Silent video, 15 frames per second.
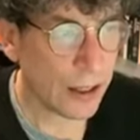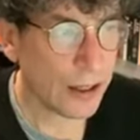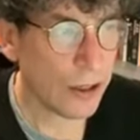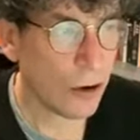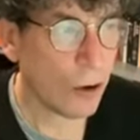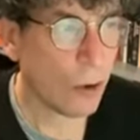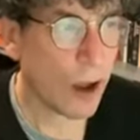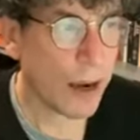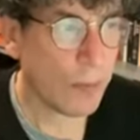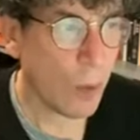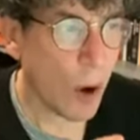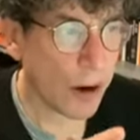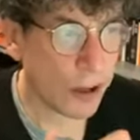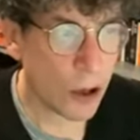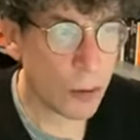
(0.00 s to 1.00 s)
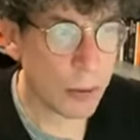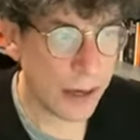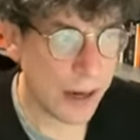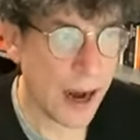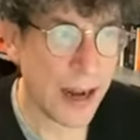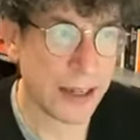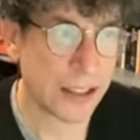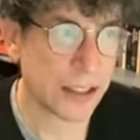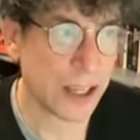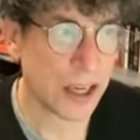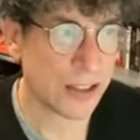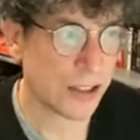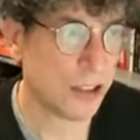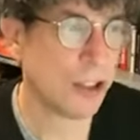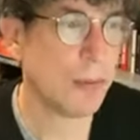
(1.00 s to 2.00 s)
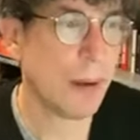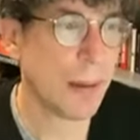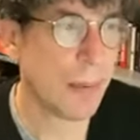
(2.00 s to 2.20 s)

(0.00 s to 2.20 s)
you know, and Mark Cuban and I discussed this on my